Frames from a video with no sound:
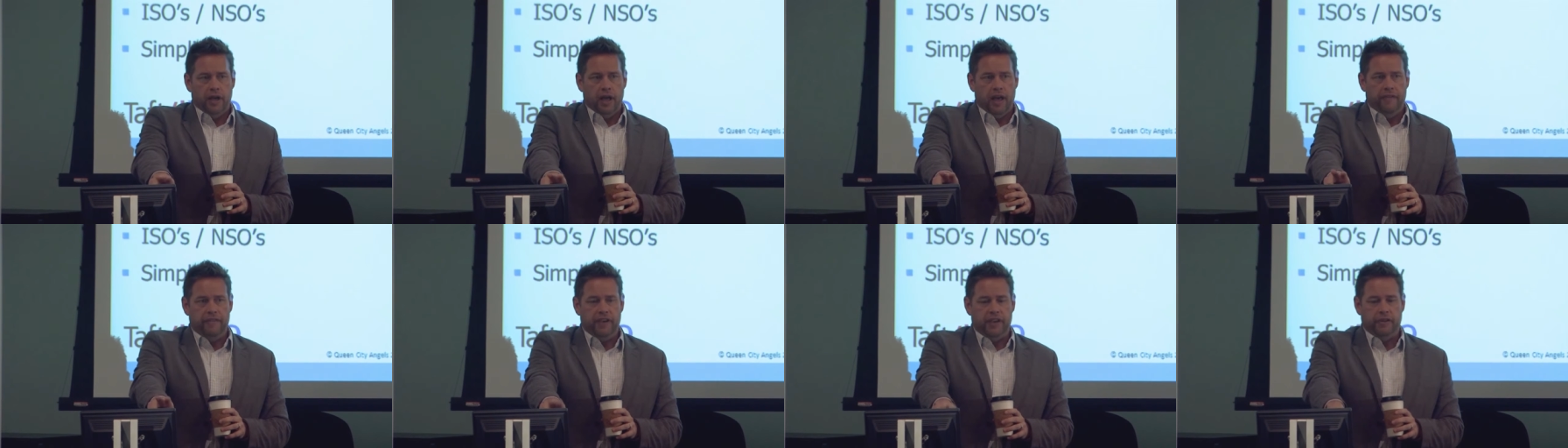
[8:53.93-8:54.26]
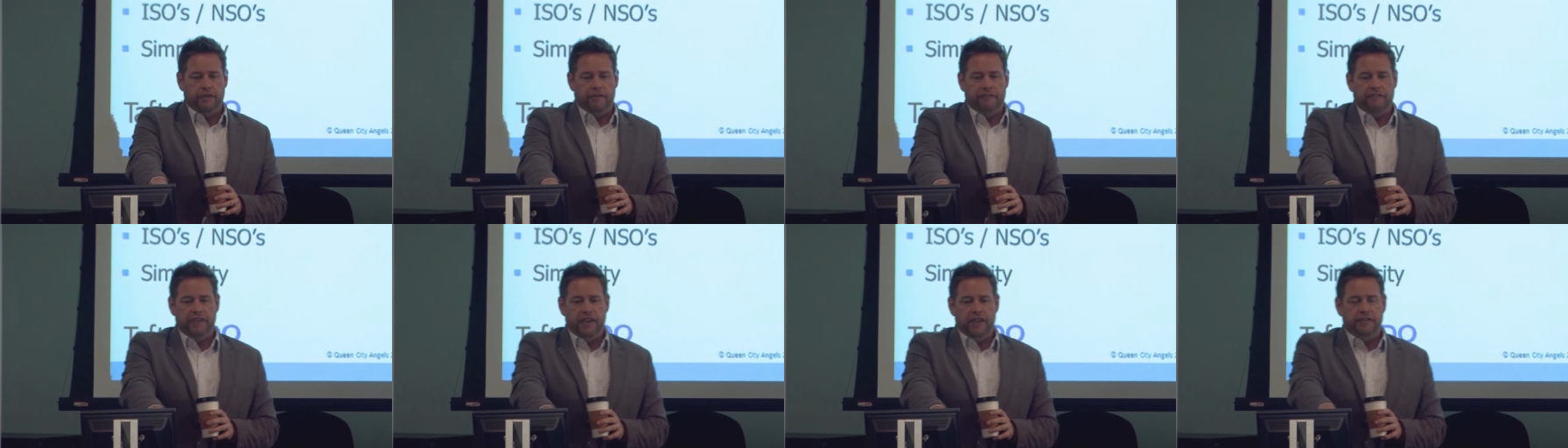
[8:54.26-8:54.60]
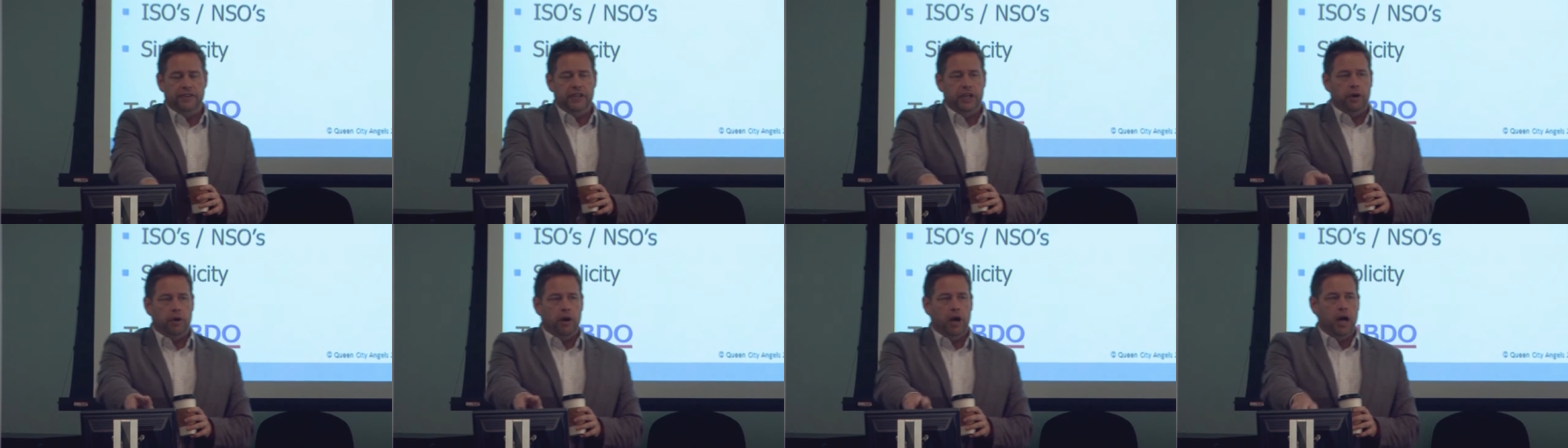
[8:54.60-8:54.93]
of either
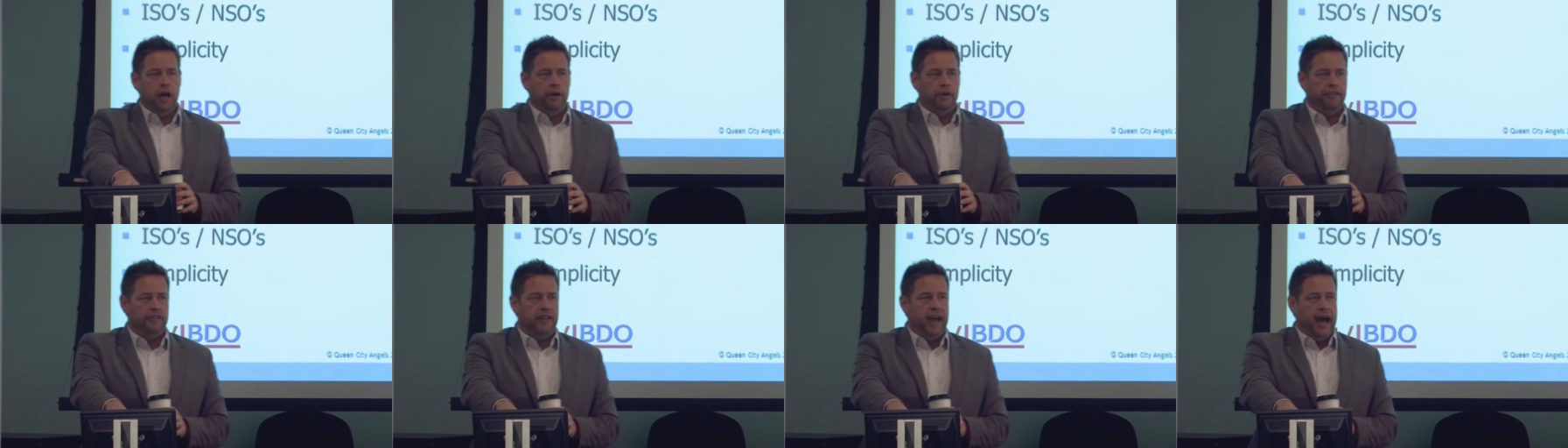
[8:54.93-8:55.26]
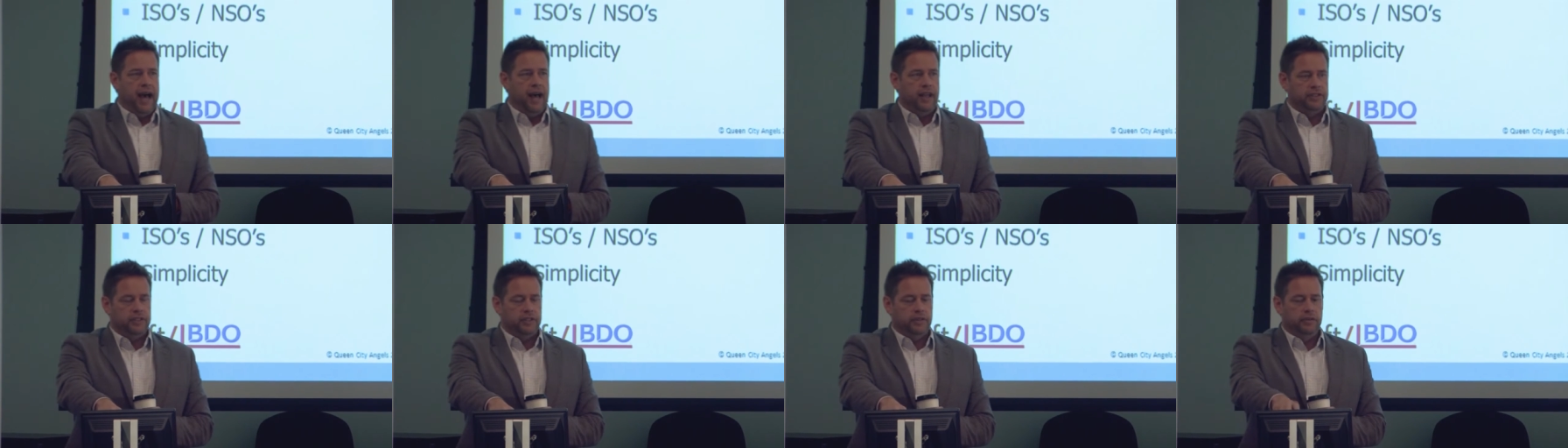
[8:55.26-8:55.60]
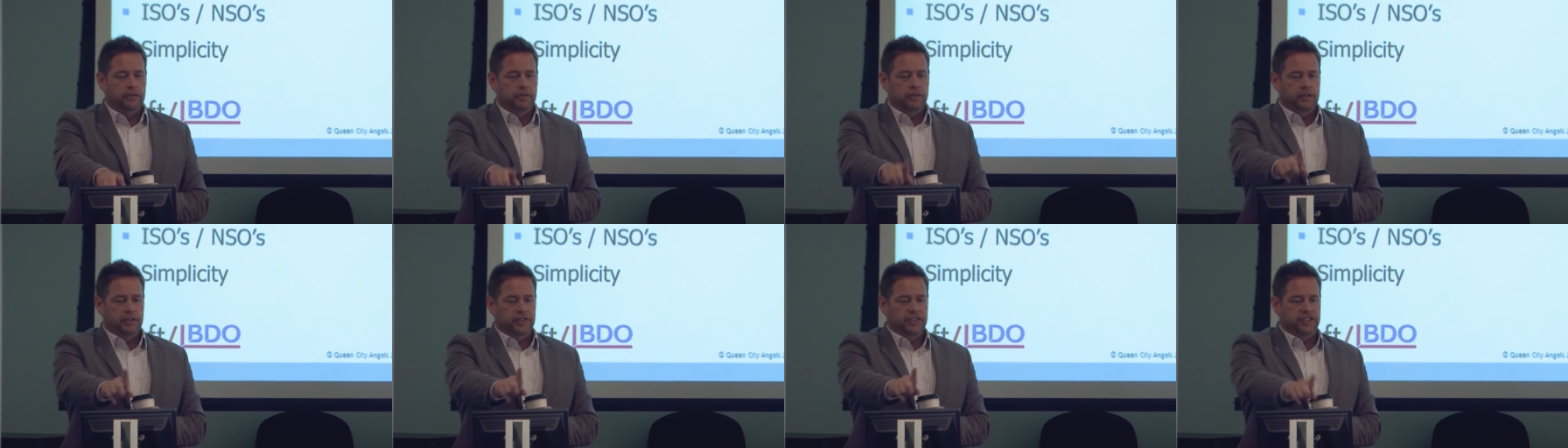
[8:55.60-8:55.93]
50 or 100,000
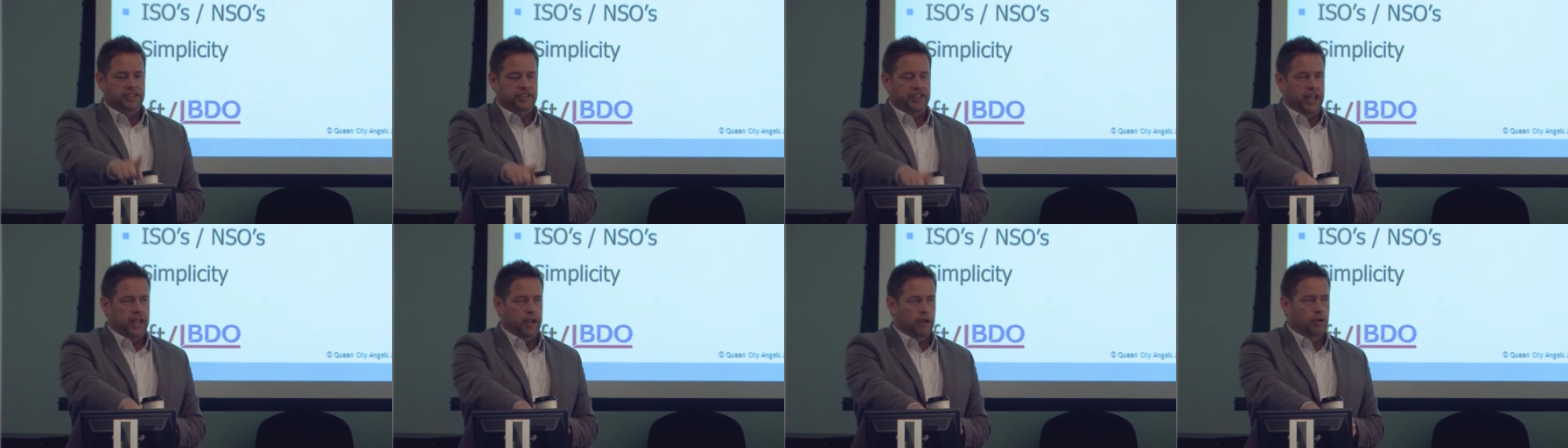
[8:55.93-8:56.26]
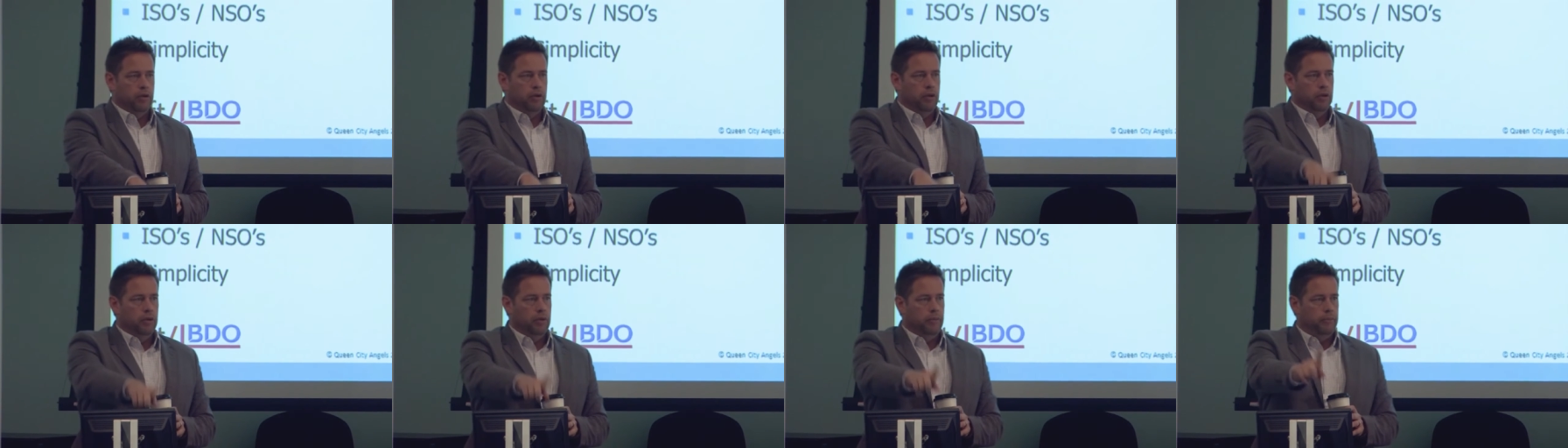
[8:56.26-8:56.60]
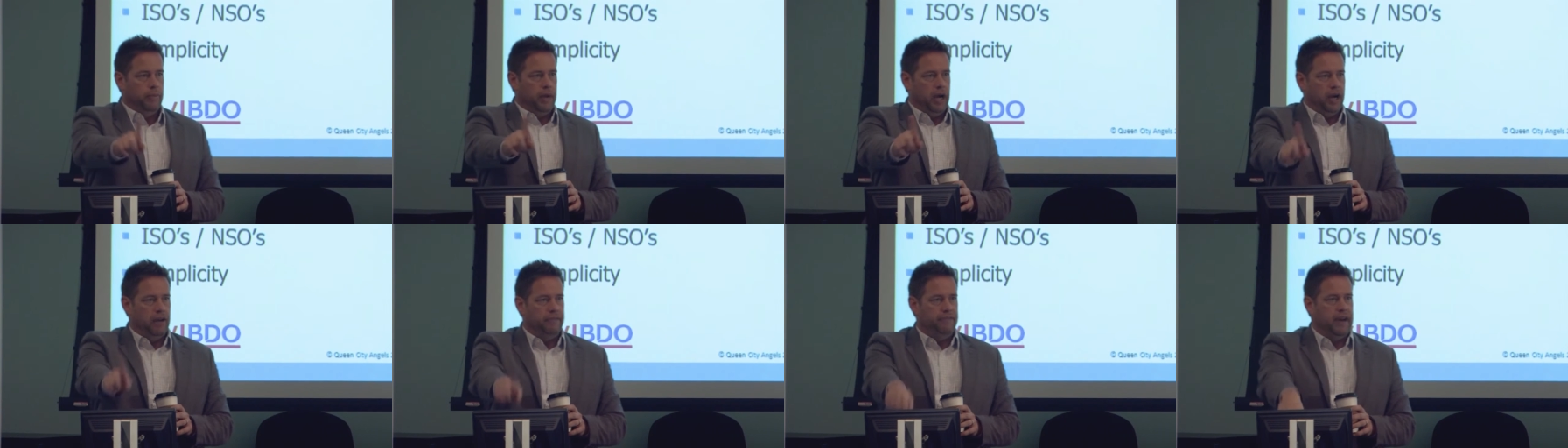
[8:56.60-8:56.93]
single
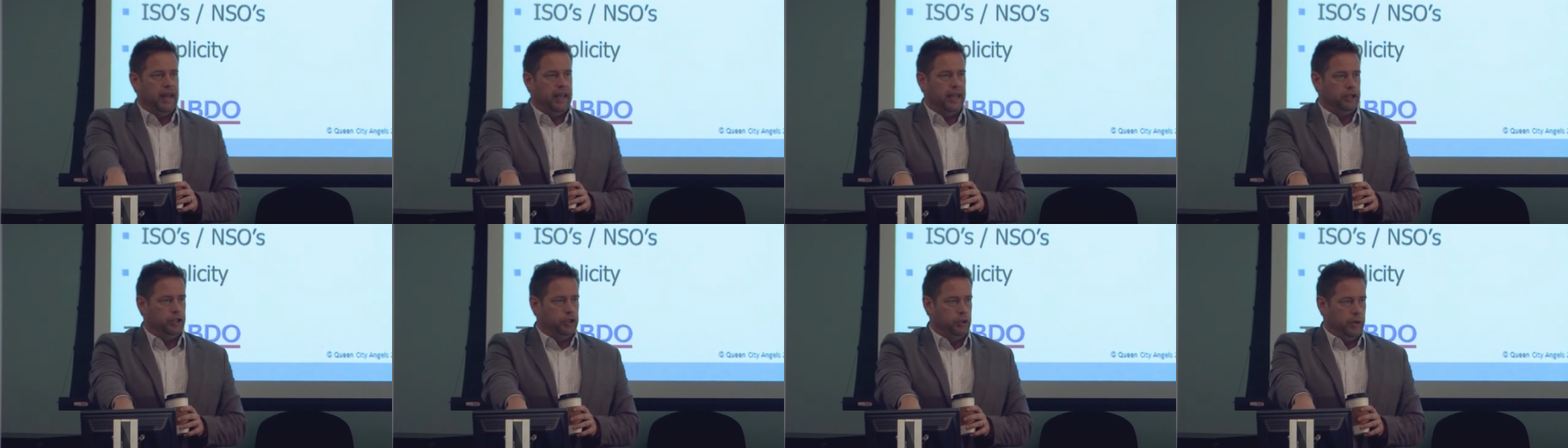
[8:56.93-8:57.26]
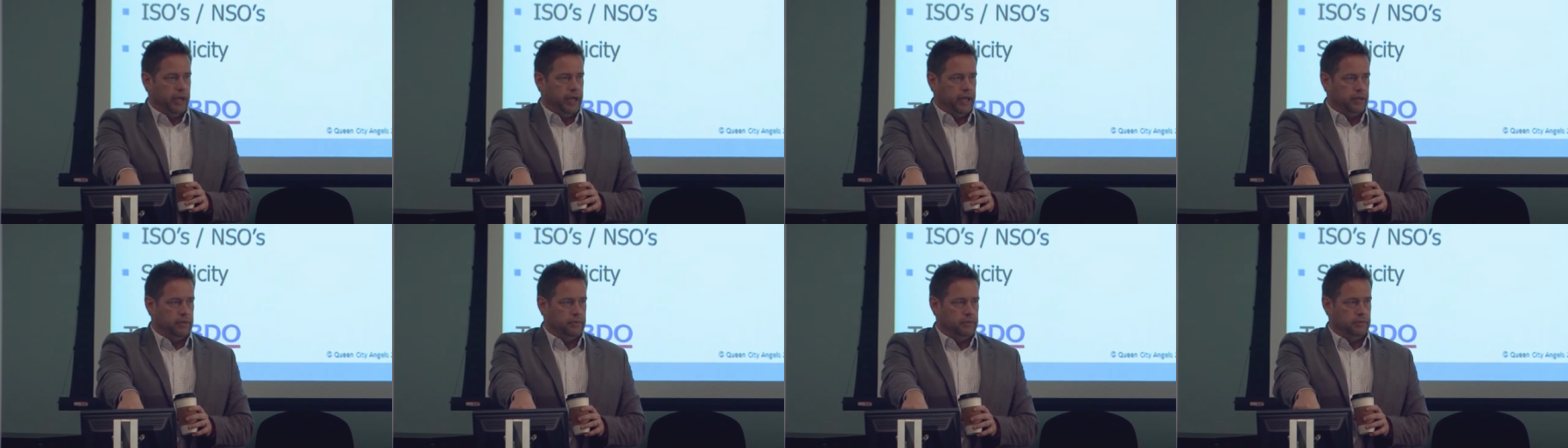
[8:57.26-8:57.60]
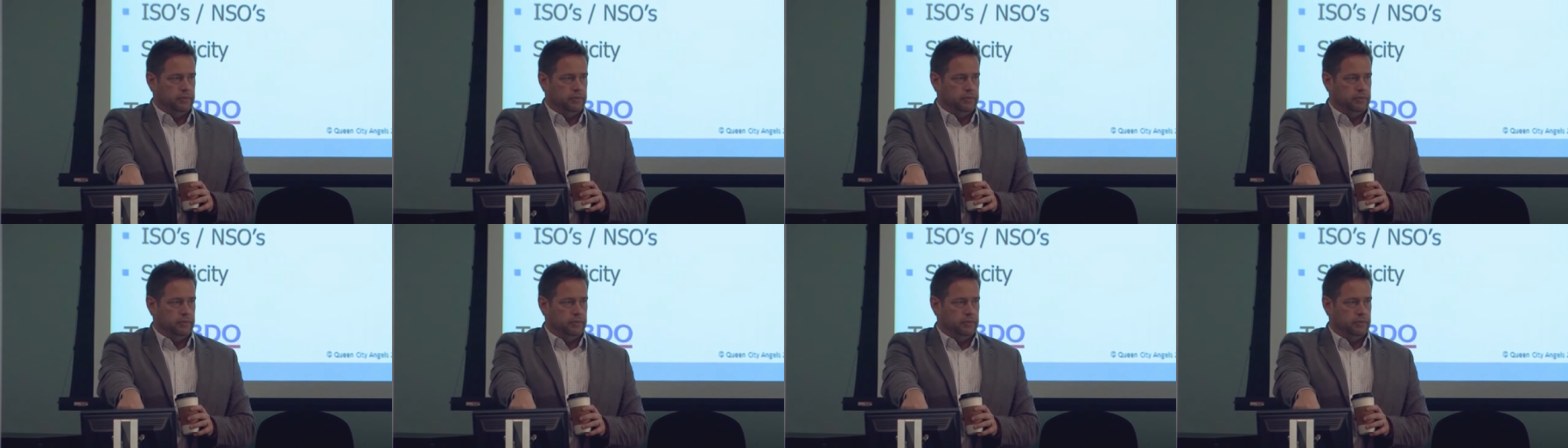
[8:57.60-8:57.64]
married filing joint.